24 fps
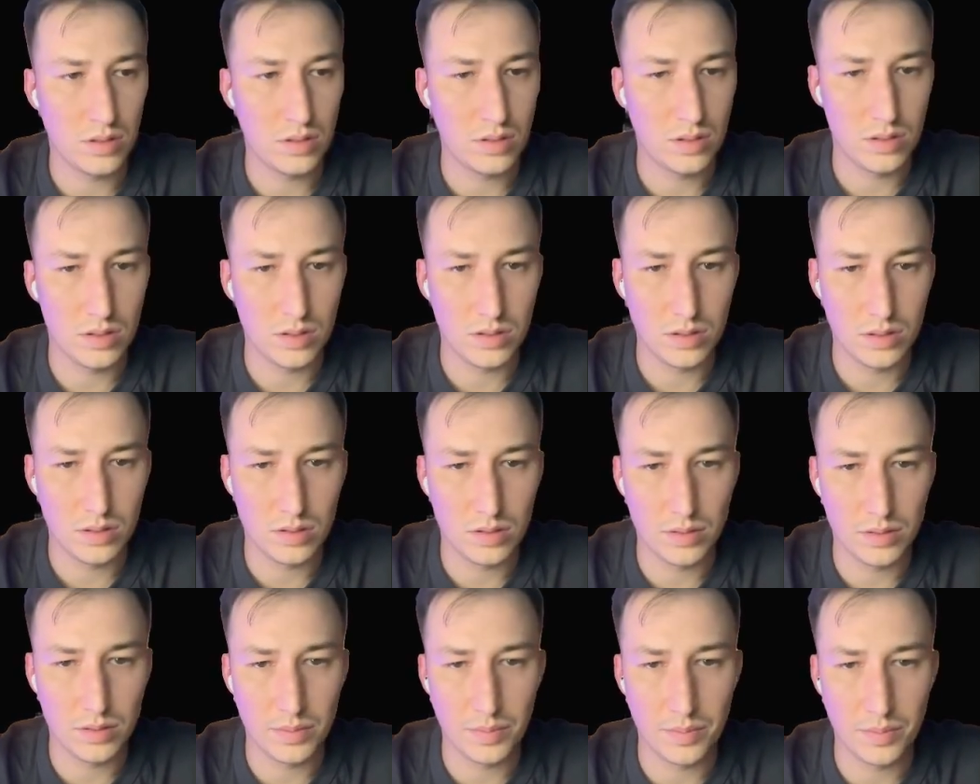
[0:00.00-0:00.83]

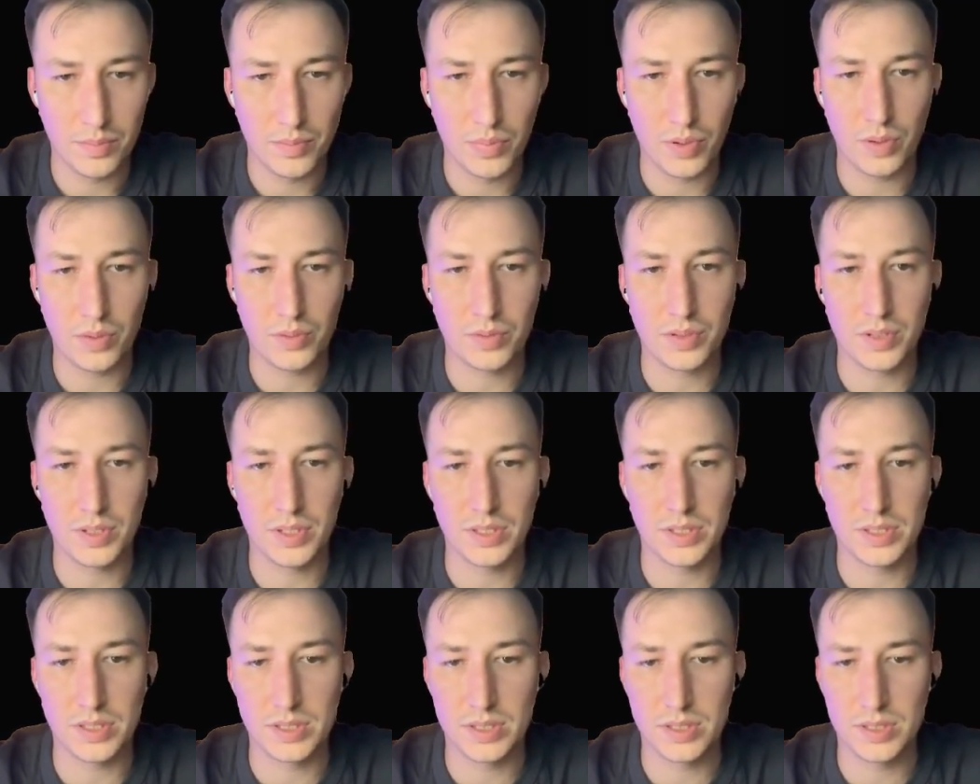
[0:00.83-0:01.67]
bot
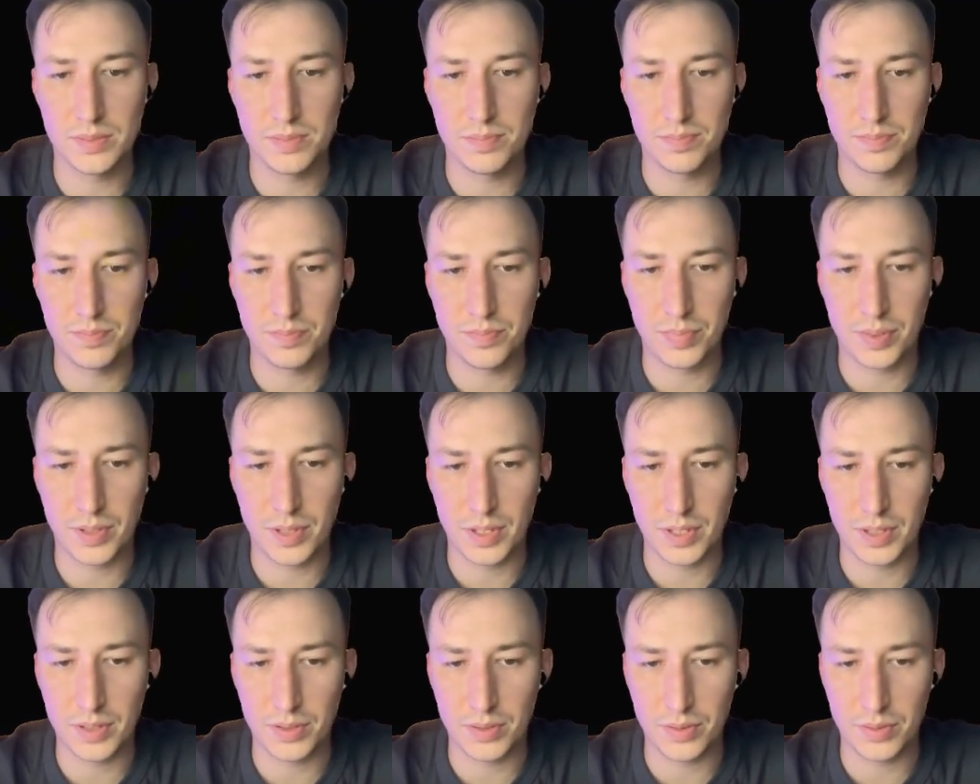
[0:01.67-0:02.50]
is
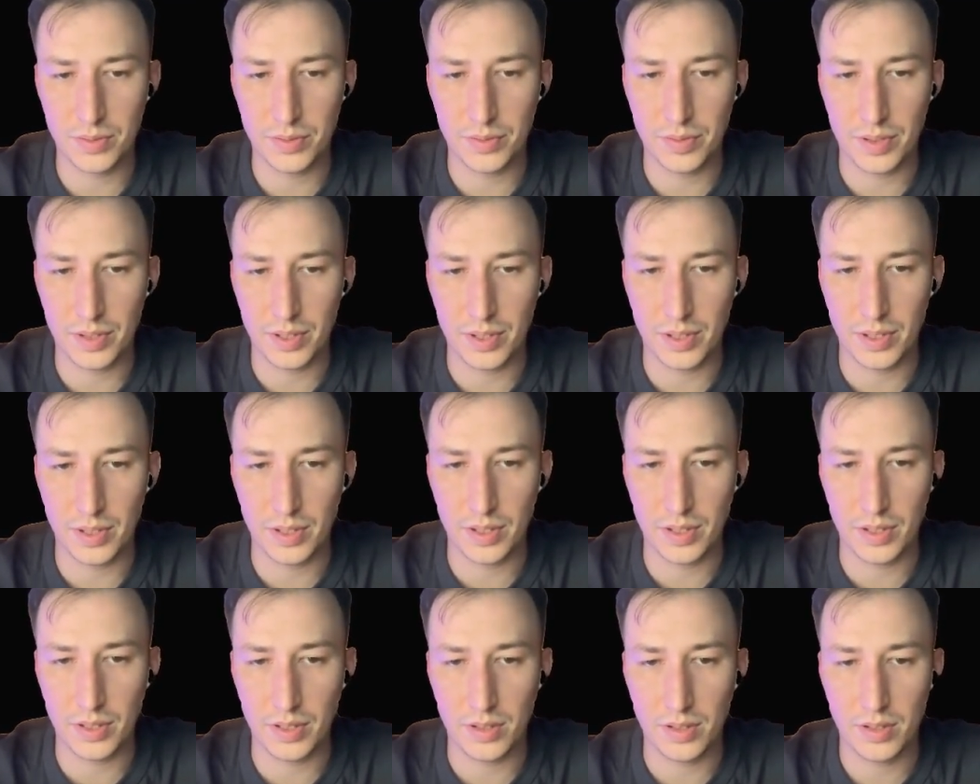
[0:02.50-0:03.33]
part of
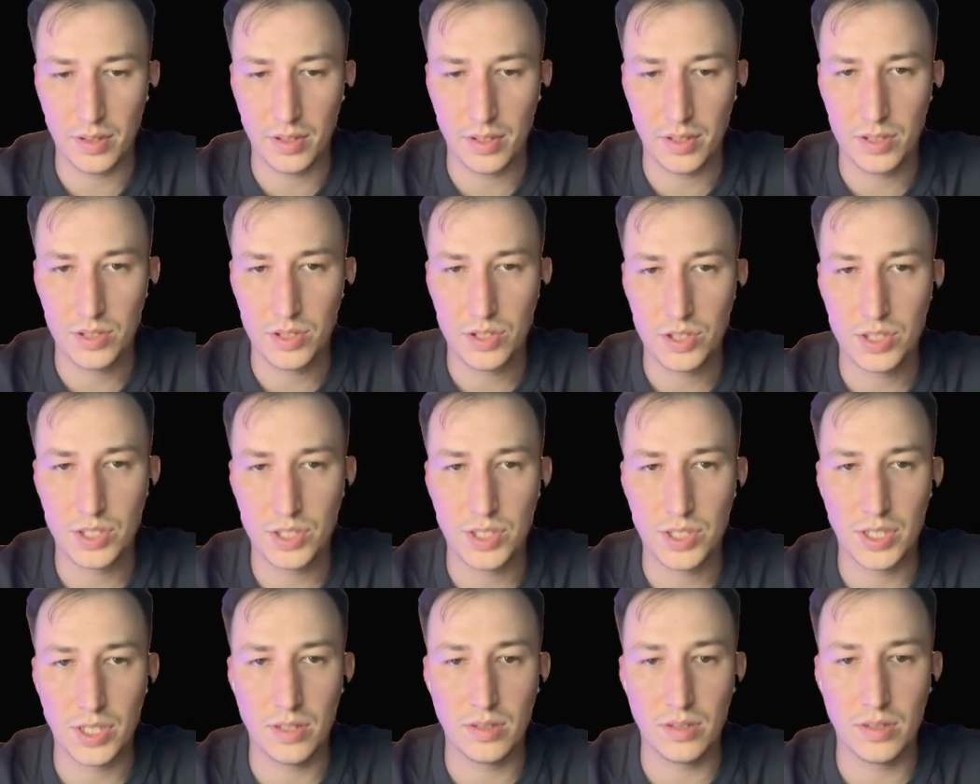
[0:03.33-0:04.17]
the
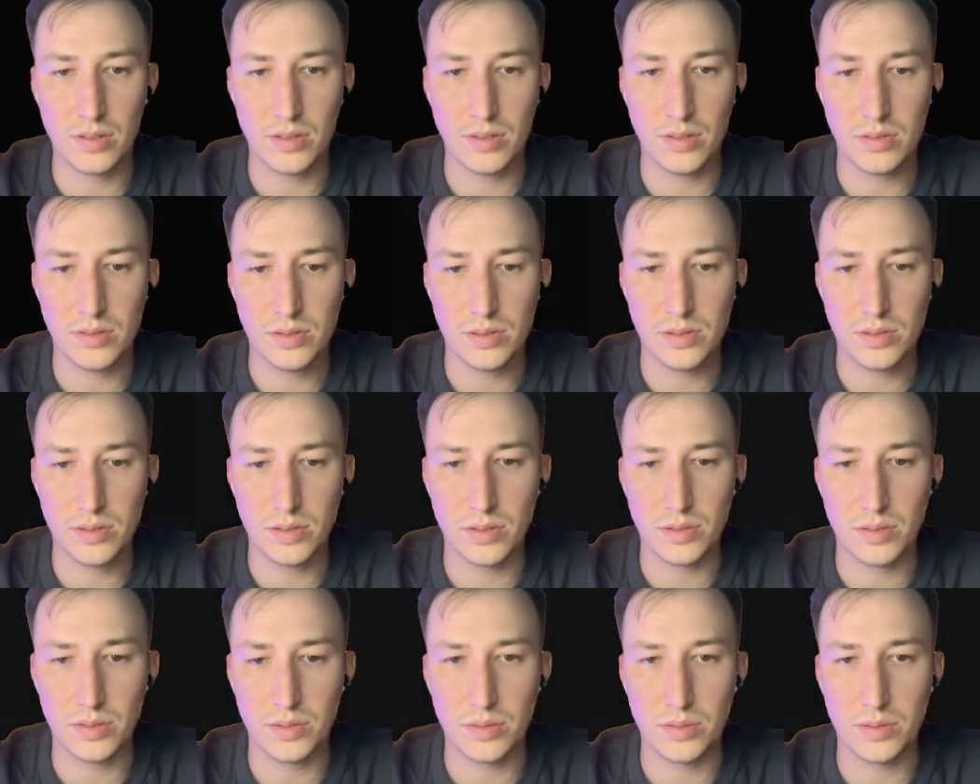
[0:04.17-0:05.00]
channel,
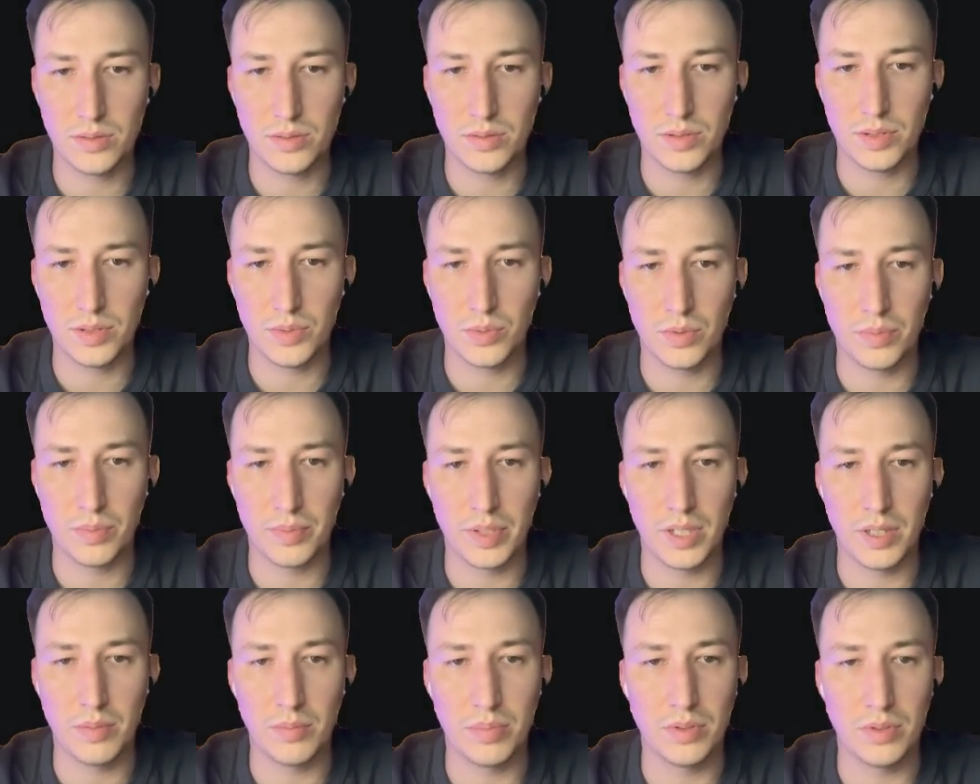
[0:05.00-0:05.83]
so it will
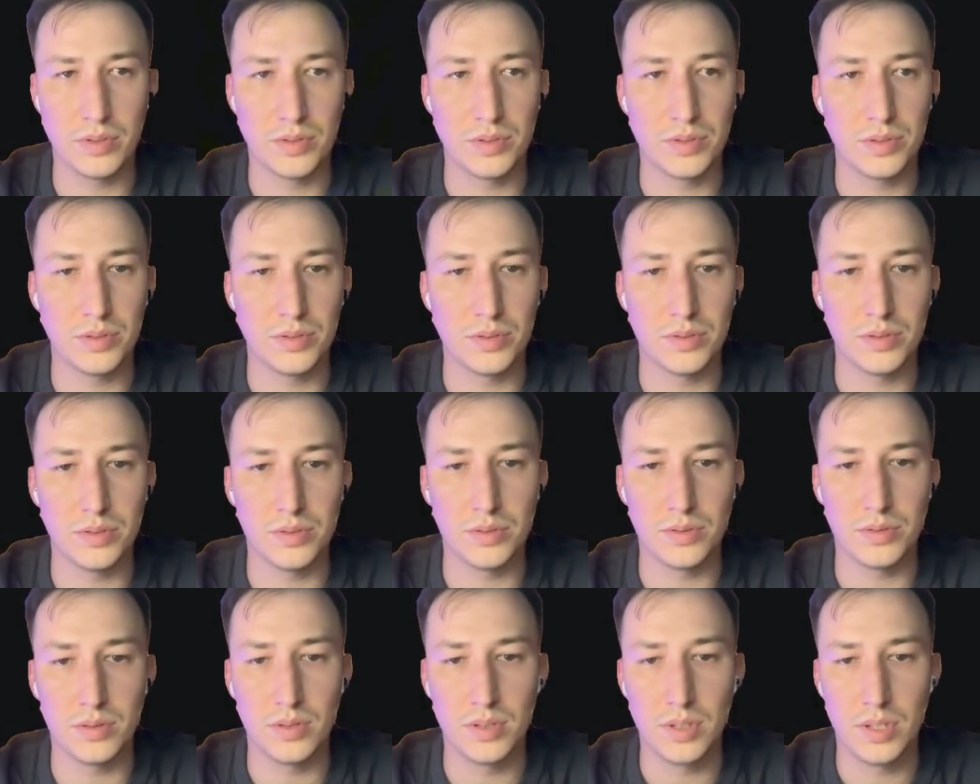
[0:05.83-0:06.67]
be able
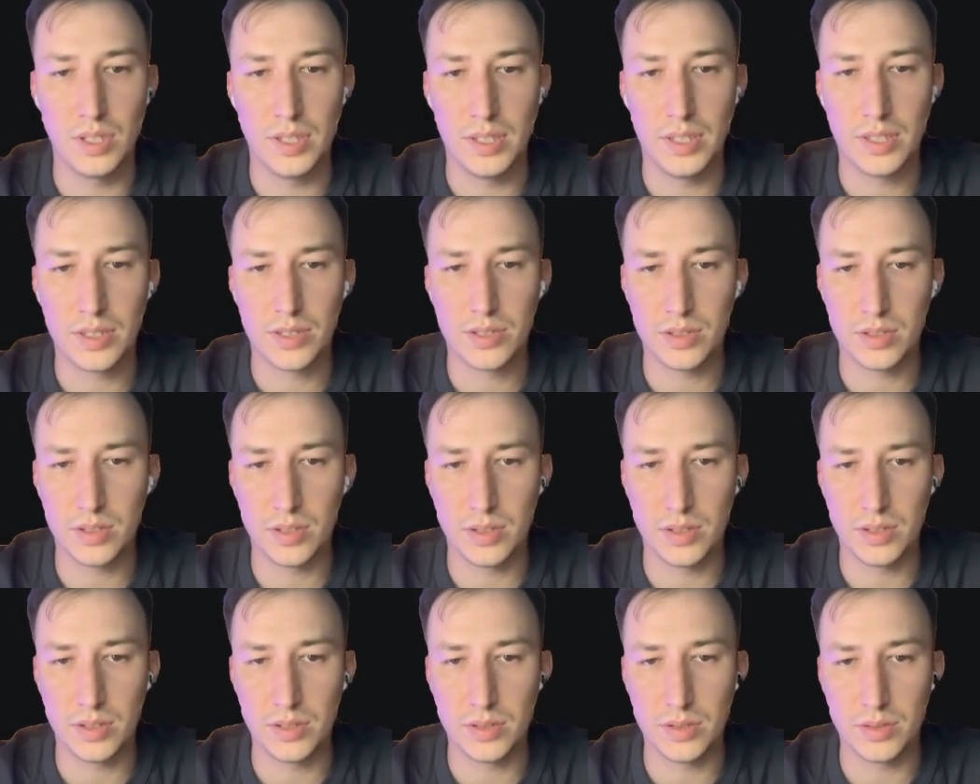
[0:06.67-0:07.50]
to. Actually,
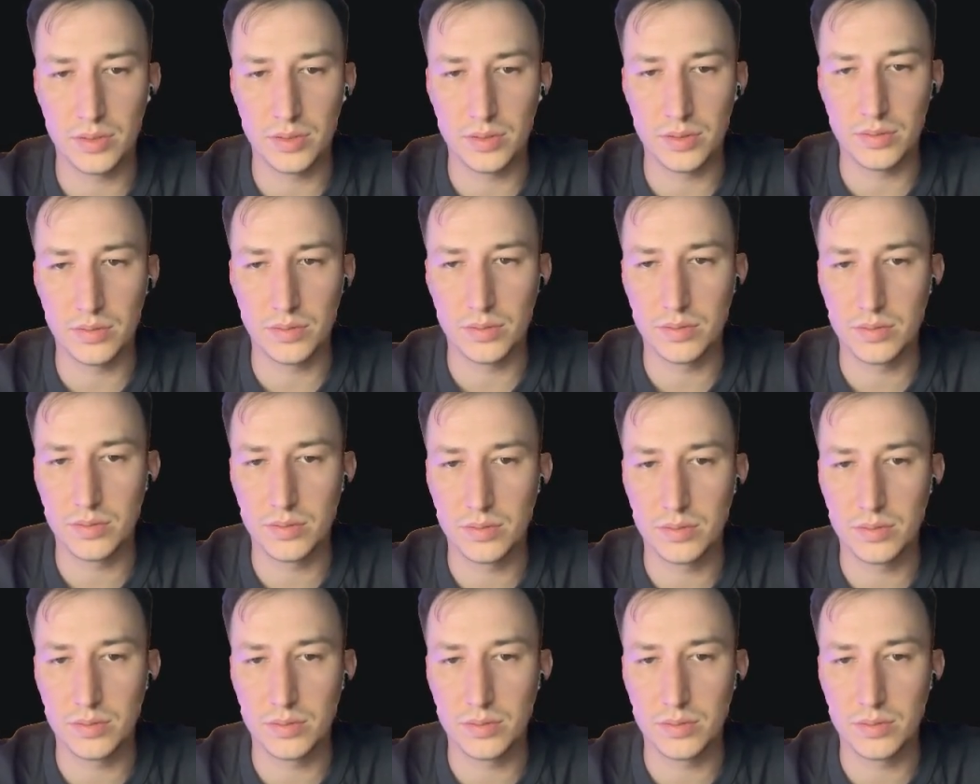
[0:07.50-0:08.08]
I need to.